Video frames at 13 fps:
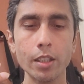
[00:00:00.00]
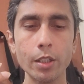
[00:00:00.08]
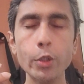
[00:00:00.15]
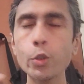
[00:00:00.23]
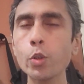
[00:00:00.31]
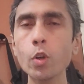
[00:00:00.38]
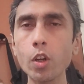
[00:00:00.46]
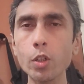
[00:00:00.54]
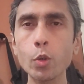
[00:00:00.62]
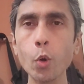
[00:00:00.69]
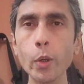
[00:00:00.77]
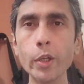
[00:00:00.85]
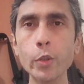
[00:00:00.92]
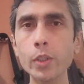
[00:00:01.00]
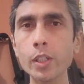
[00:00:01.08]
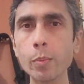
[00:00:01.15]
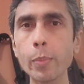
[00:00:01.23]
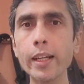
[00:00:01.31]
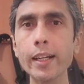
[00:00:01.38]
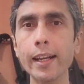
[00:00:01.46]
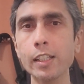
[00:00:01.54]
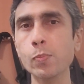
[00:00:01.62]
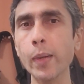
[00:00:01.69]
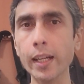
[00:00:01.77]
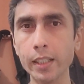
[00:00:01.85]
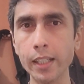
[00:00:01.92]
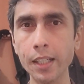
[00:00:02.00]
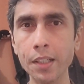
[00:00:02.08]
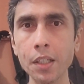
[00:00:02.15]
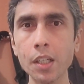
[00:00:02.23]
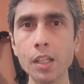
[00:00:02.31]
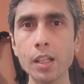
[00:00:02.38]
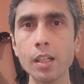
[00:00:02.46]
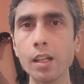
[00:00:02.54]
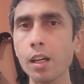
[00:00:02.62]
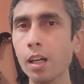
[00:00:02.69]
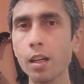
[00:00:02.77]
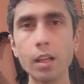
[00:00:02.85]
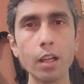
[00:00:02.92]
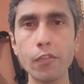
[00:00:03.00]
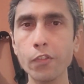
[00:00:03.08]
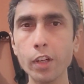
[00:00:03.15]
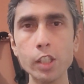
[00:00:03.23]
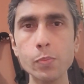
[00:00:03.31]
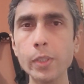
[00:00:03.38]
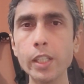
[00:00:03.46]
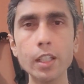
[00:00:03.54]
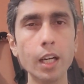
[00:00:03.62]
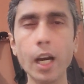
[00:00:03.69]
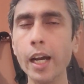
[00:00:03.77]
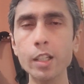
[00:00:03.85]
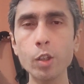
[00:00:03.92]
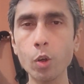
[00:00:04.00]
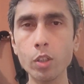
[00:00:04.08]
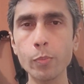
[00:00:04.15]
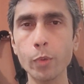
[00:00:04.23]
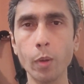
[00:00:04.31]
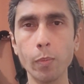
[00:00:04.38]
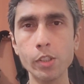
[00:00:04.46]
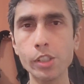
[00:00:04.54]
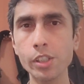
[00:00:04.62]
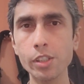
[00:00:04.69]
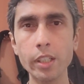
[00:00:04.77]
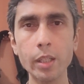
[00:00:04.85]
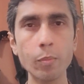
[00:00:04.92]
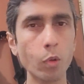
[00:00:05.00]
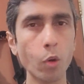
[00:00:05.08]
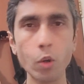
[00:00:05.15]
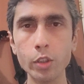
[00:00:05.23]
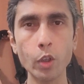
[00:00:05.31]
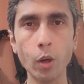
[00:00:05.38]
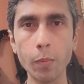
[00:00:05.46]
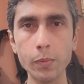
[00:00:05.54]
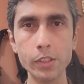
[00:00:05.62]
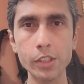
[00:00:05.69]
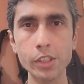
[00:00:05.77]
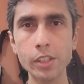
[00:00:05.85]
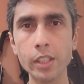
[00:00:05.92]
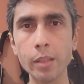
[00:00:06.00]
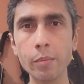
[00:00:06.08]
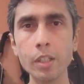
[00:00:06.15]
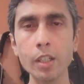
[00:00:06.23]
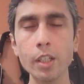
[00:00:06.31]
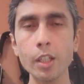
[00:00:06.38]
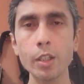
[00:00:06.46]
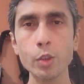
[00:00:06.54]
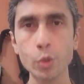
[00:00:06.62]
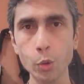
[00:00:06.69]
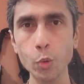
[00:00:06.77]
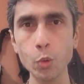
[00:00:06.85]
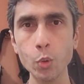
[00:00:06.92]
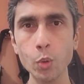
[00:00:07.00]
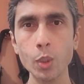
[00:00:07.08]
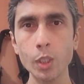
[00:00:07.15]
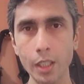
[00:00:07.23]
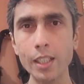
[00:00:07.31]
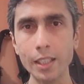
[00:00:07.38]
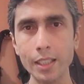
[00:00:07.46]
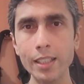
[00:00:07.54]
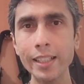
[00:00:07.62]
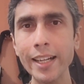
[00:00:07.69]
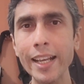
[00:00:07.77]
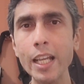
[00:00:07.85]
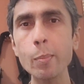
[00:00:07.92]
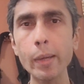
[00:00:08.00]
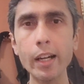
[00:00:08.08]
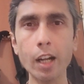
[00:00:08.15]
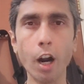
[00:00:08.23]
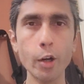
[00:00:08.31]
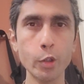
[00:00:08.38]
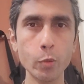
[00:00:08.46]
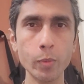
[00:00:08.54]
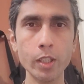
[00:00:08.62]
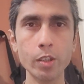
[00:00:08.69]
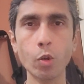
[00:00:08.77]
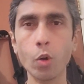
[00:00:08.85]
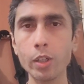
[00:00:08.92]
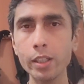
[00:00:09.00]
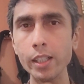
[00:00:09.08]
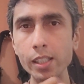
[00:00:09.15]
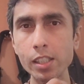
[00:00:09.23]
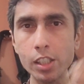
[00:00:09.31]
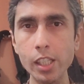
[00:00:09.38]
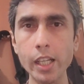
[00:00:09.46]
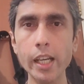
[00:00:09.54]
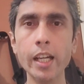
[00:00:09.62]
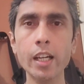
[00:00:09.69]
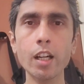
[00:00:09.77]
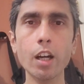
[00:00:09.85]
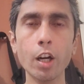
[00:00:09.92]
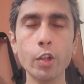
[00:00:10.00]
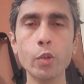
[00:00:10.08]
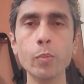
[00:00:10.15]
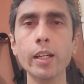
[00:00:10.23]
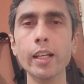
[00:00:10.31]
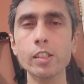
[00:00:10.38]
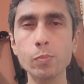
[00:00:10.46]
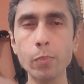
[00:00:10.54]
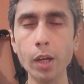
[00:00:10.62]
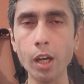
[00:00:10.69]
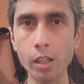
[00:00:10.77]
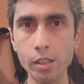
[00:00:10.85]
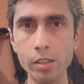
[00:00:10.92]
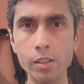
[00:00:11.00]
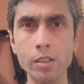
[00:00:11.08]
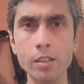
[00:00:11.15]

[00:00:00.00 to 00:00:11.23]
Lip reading: You do not go into a debate expecting a first speaker either on the proposition team or the opposition team to name an argument or list an argument as part